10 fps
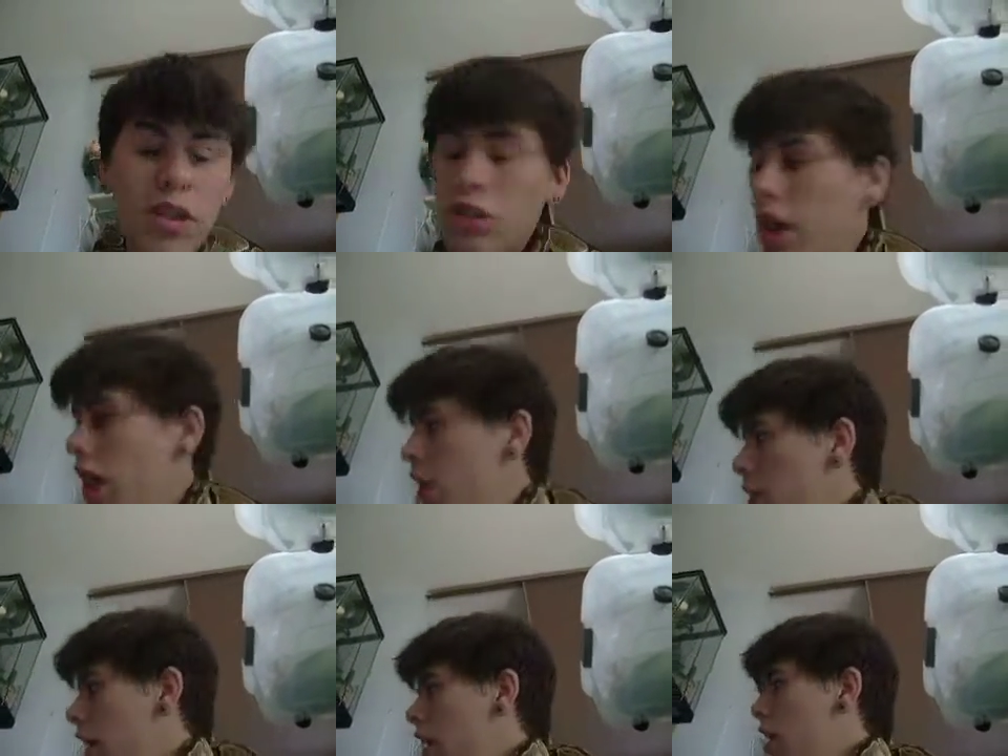So yeah,
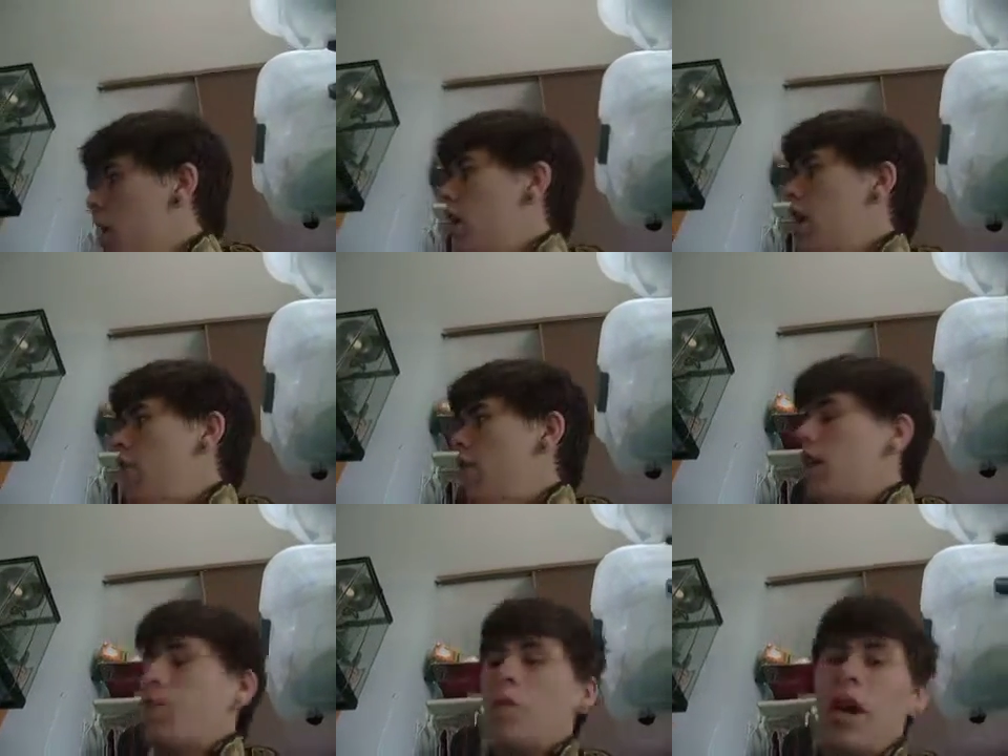anyway, if you end
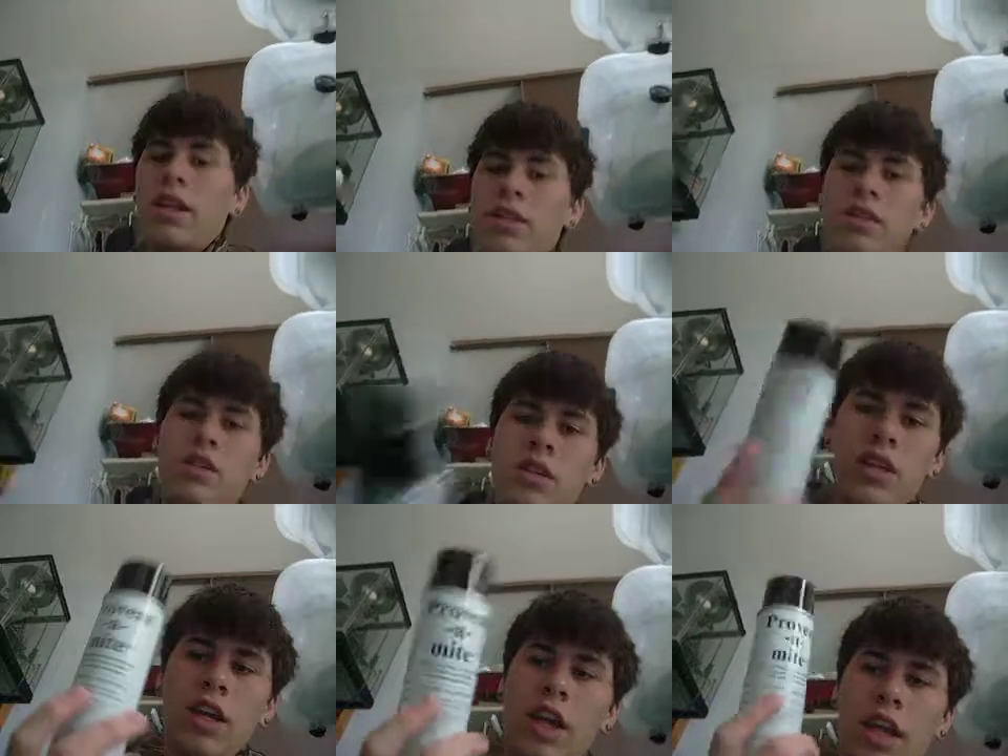up with mites,
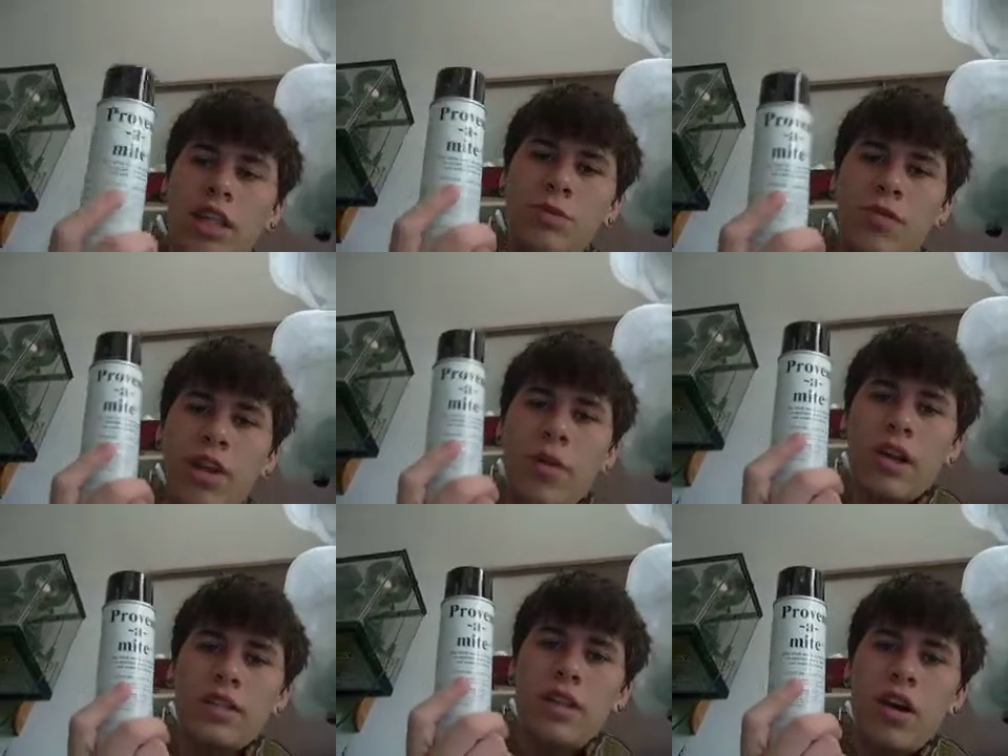get this
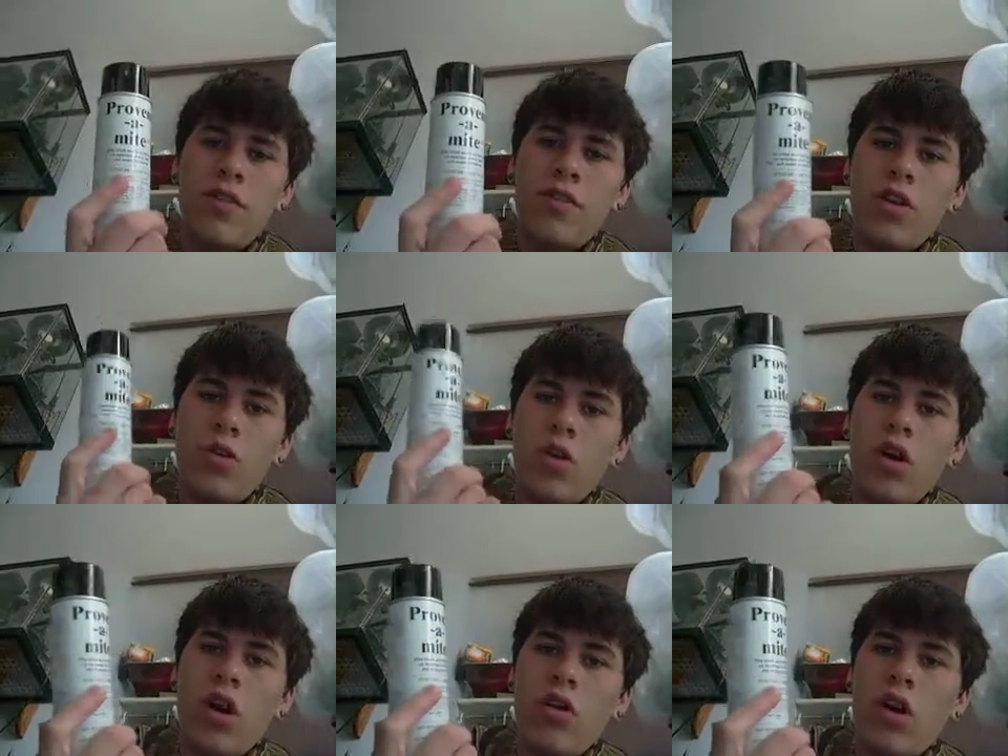Prevenamite stuff. You can order
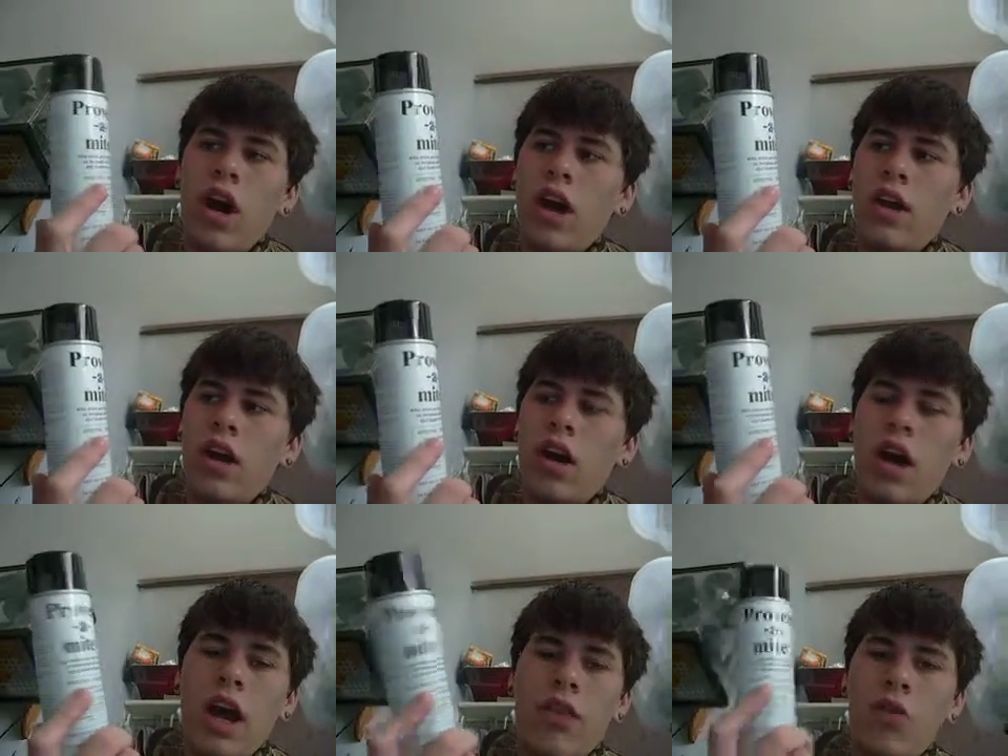it online.
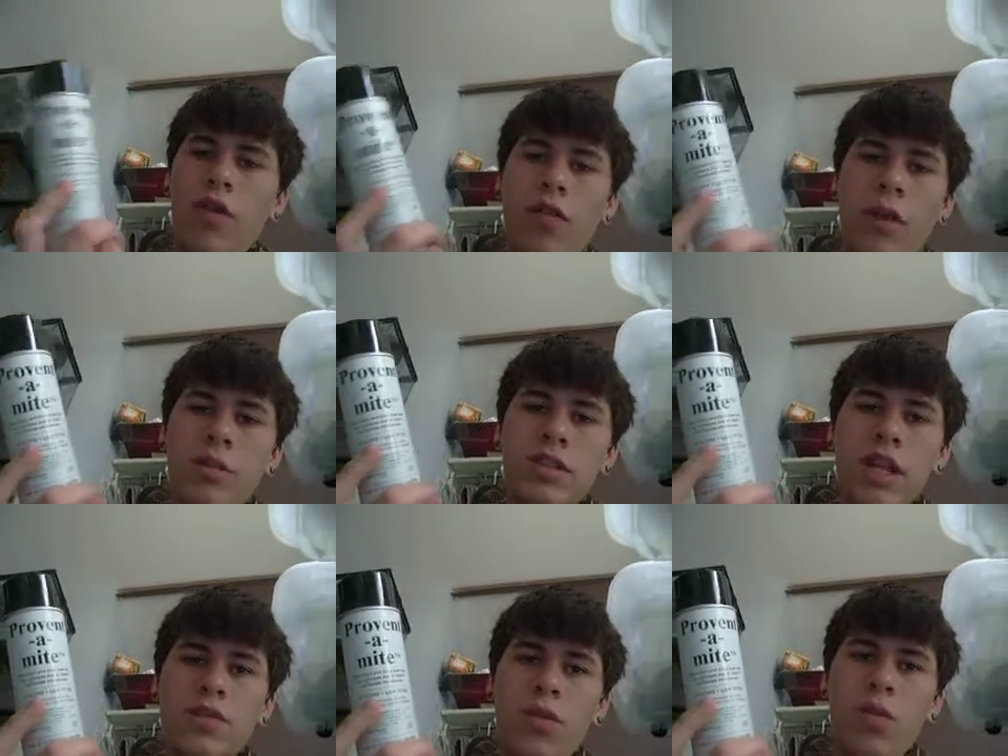I can throw out a few
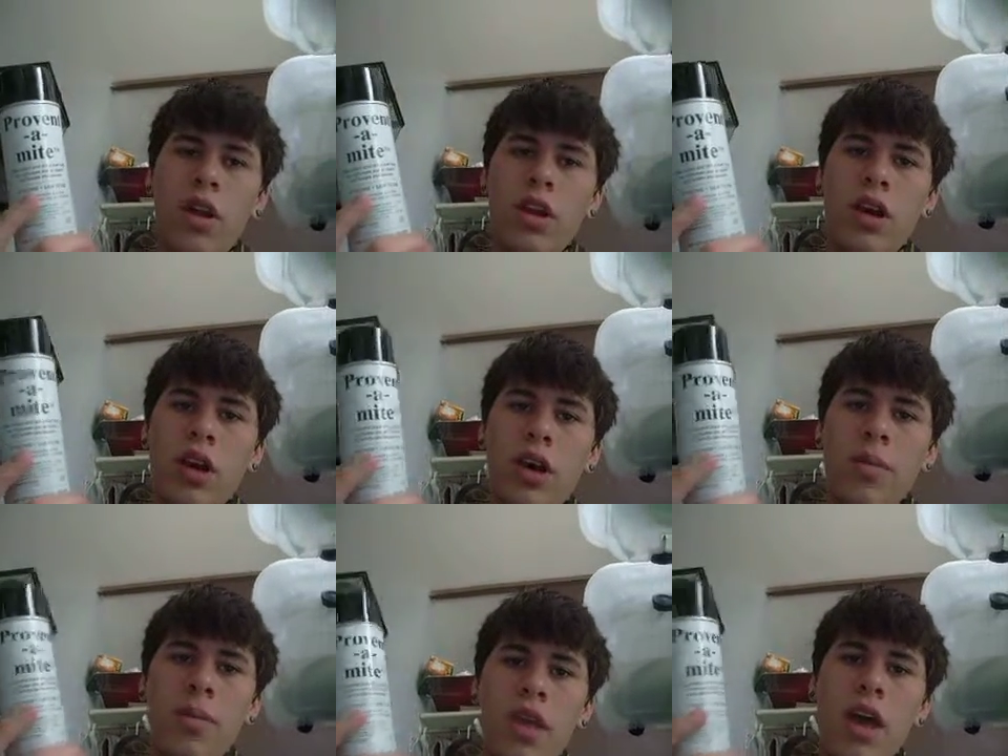websites if you want.
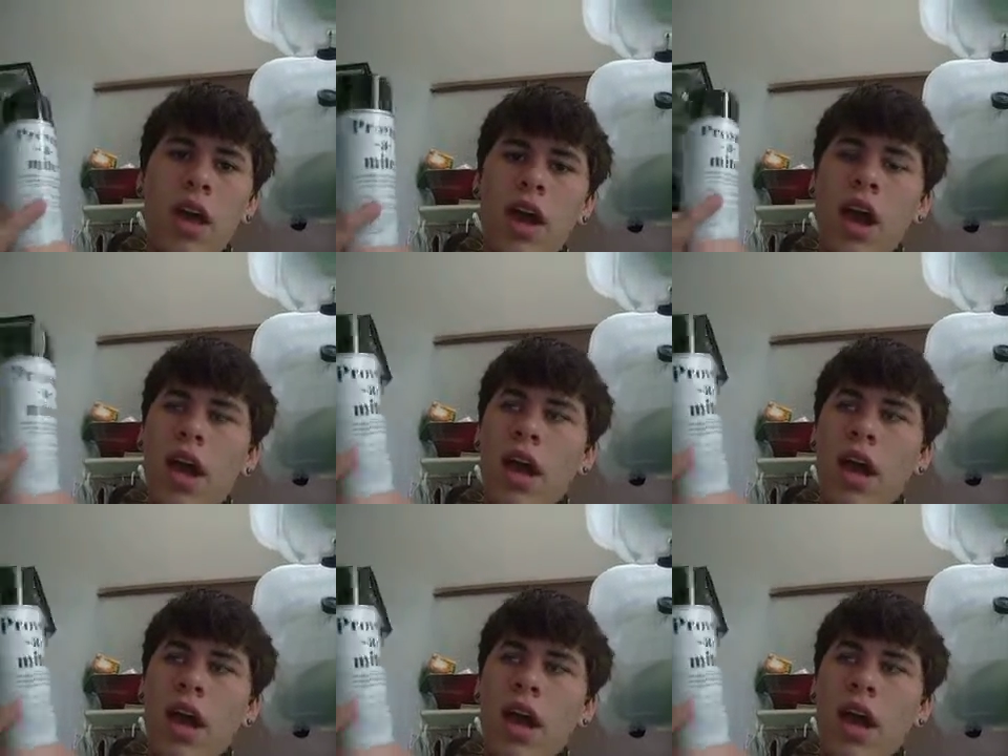I